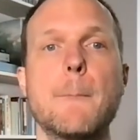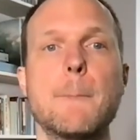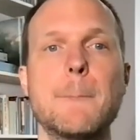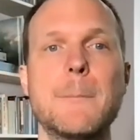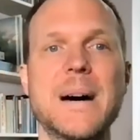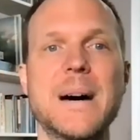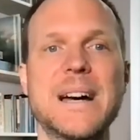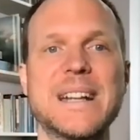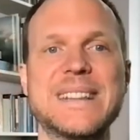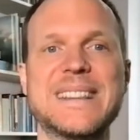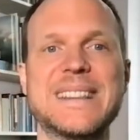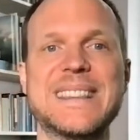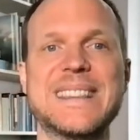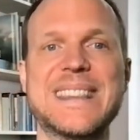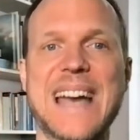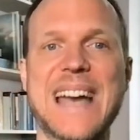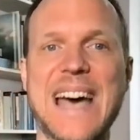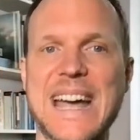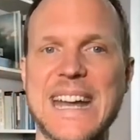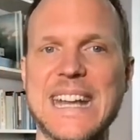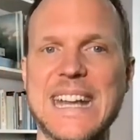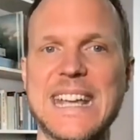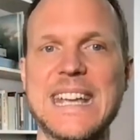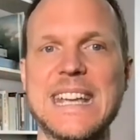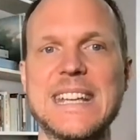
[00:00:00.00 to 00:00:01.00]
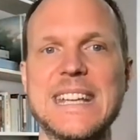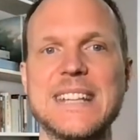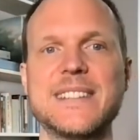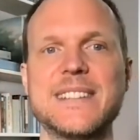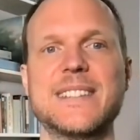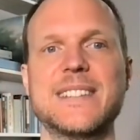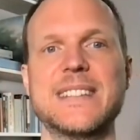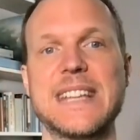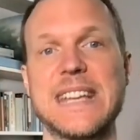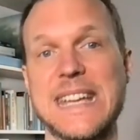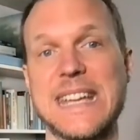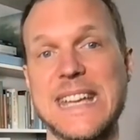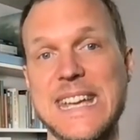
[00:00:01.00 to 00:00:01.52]
but that
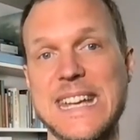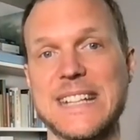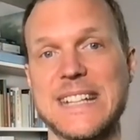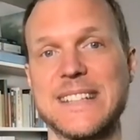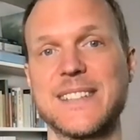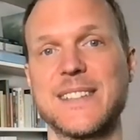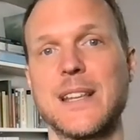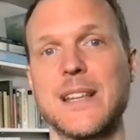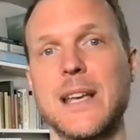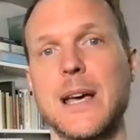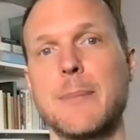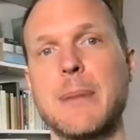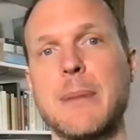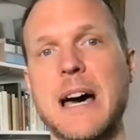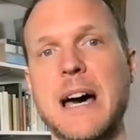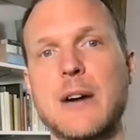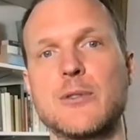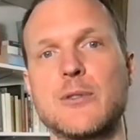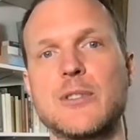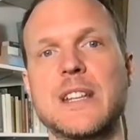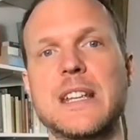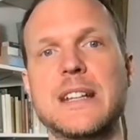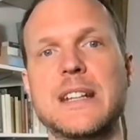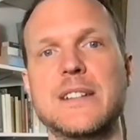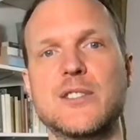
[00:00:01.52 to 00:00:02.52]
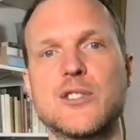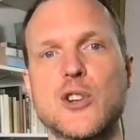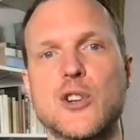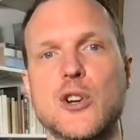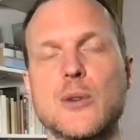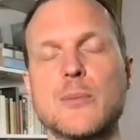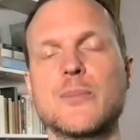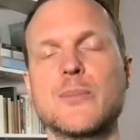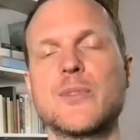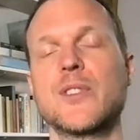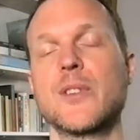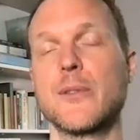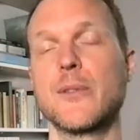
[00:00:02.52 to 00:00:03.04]
is it about in
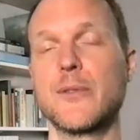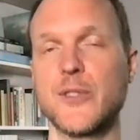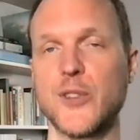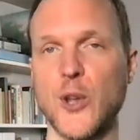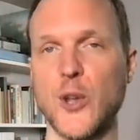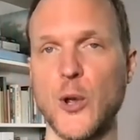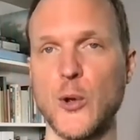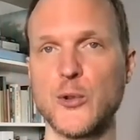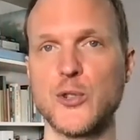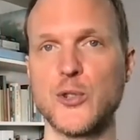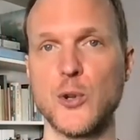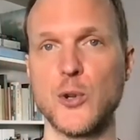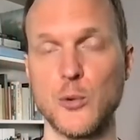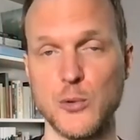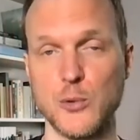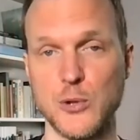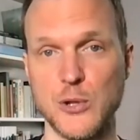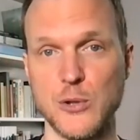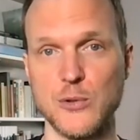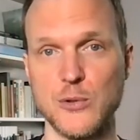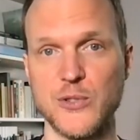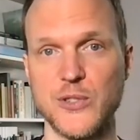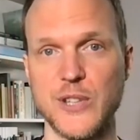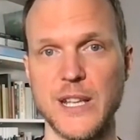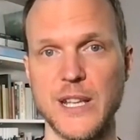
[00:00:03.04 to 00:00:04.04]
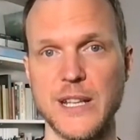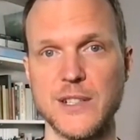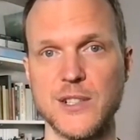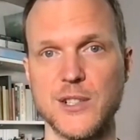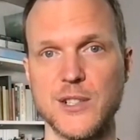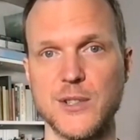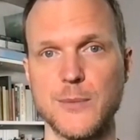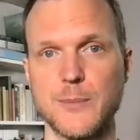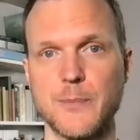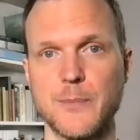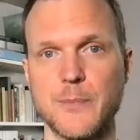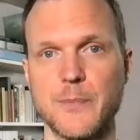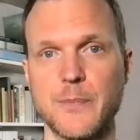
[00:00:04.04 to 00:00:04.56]
terms of social
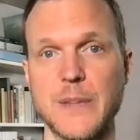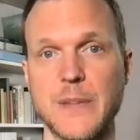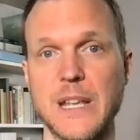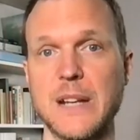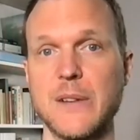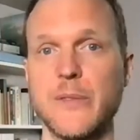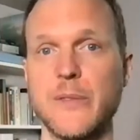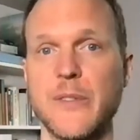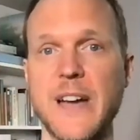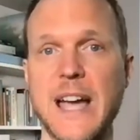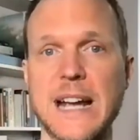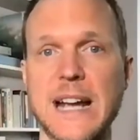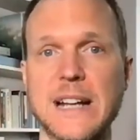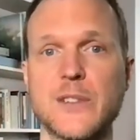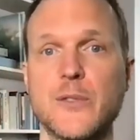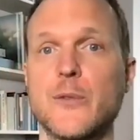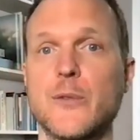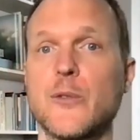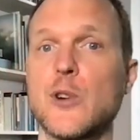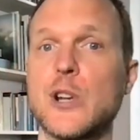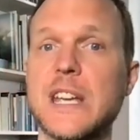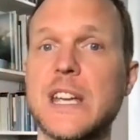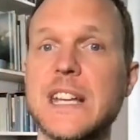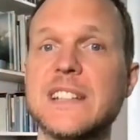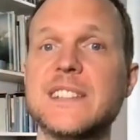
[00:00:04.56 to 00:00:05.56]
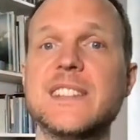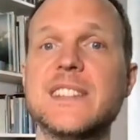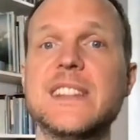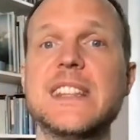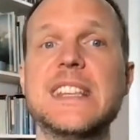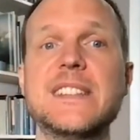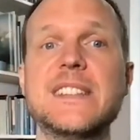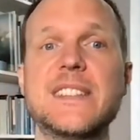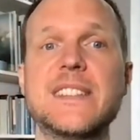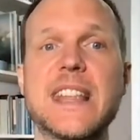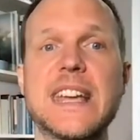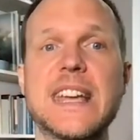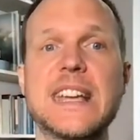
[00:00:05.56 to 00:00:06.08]
usage. In fact, for kids
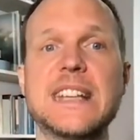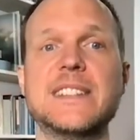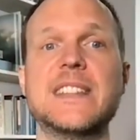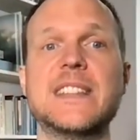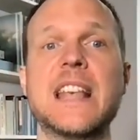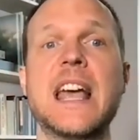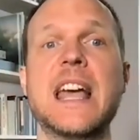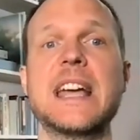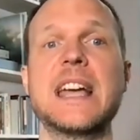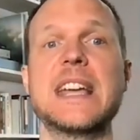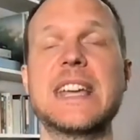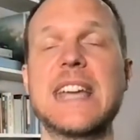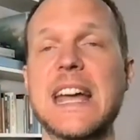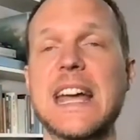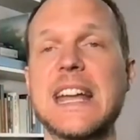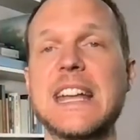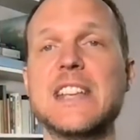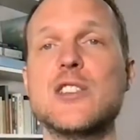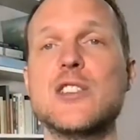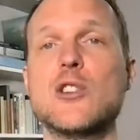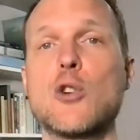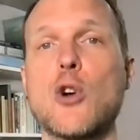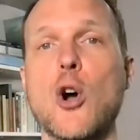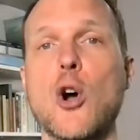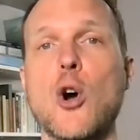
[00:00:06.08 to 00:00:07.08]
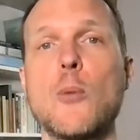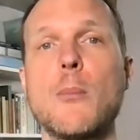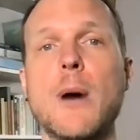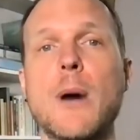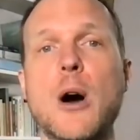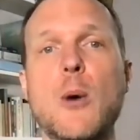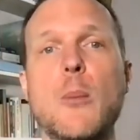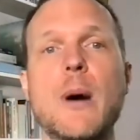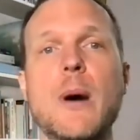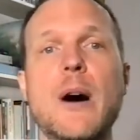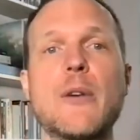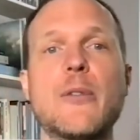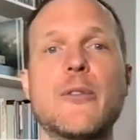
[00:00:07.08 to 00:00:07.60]
these days, getting your own
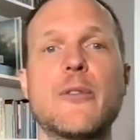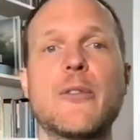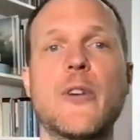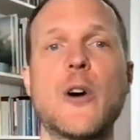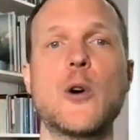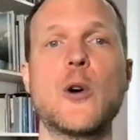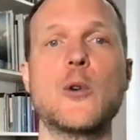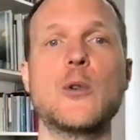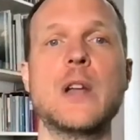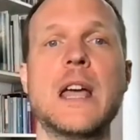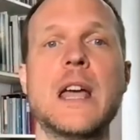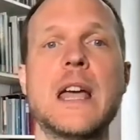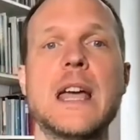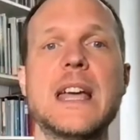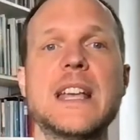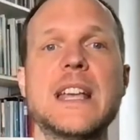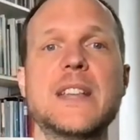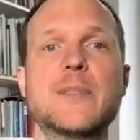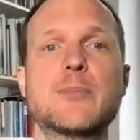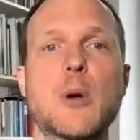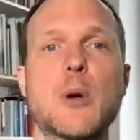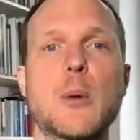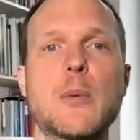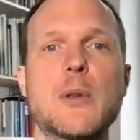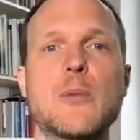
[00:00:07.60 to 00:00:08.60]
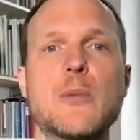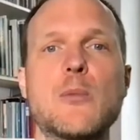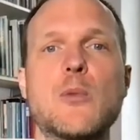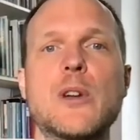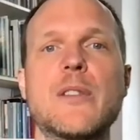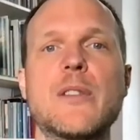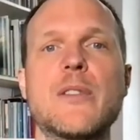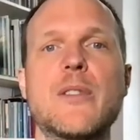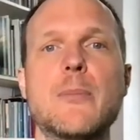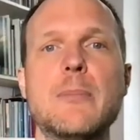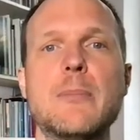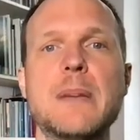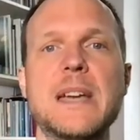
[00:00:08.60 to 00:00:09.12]
mobile phone is probably one
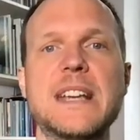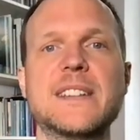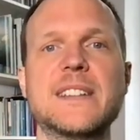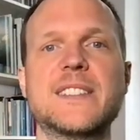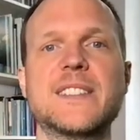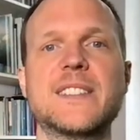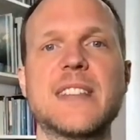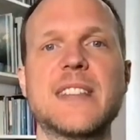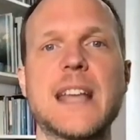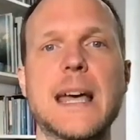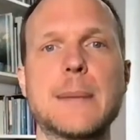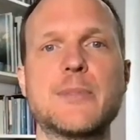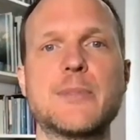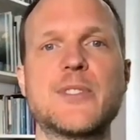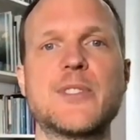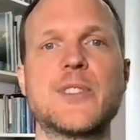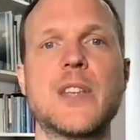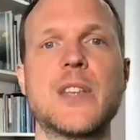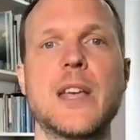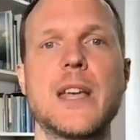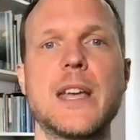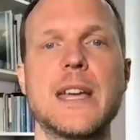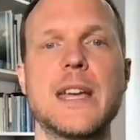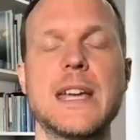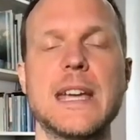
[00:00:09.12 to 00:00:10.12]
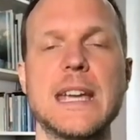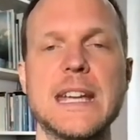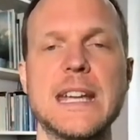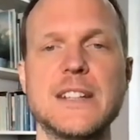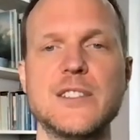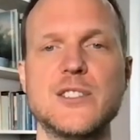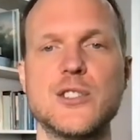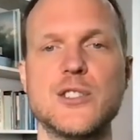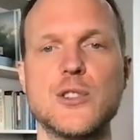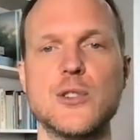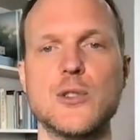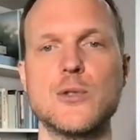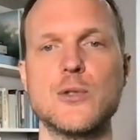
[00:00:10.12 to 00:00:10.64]
of the biggest steps
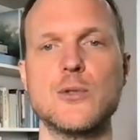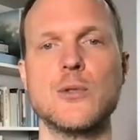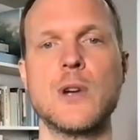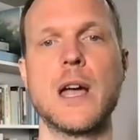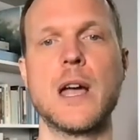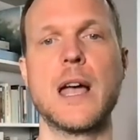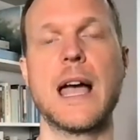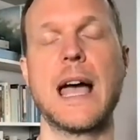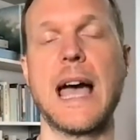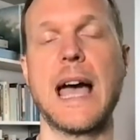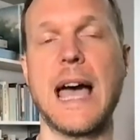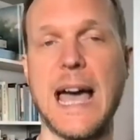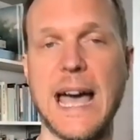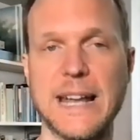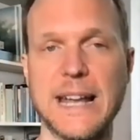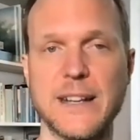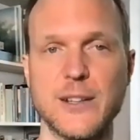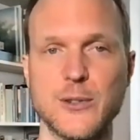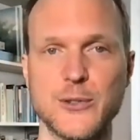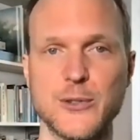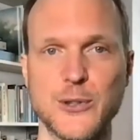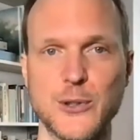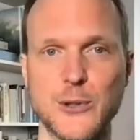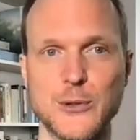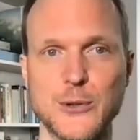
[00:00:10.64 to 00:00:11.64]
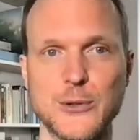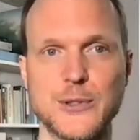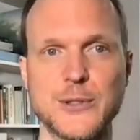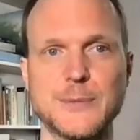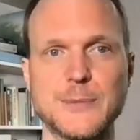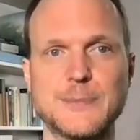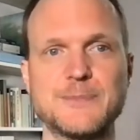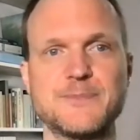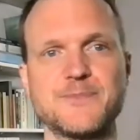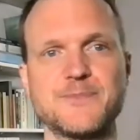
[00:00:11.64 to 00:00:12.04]
into adulthood.